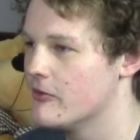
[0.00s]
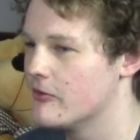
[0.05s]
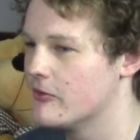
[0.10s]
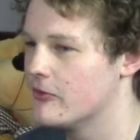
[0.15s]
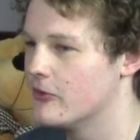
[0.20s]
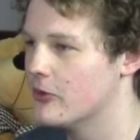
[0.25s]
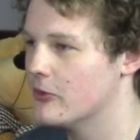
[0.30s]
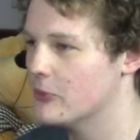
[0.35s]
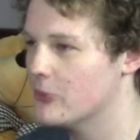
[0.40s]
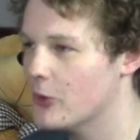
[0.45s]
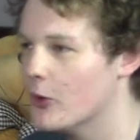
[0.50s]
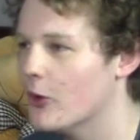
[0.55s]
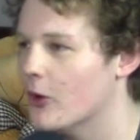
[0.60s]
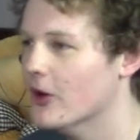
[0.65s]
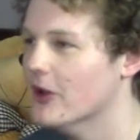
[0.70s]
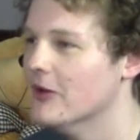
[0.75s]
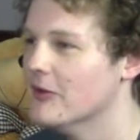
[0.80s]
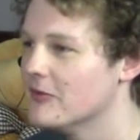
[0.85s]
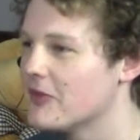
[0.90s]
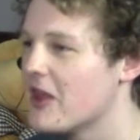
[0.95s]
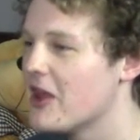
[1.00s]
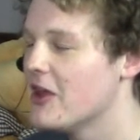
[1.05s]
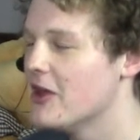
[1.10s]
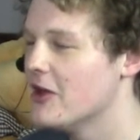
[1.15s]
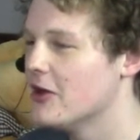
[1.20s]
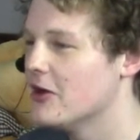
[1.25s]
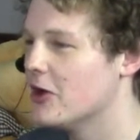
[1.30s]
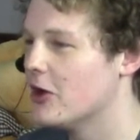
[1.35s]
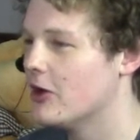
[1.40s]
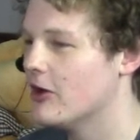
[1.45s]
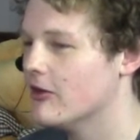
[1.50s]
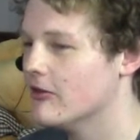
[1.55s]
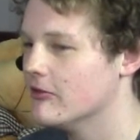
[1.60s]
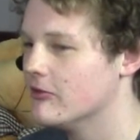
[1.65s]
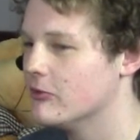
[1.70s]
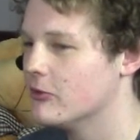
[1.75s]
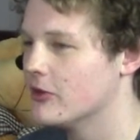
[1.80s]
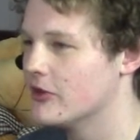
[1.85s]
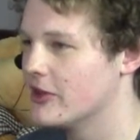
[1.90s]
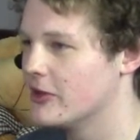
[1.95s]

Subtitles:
for more of what they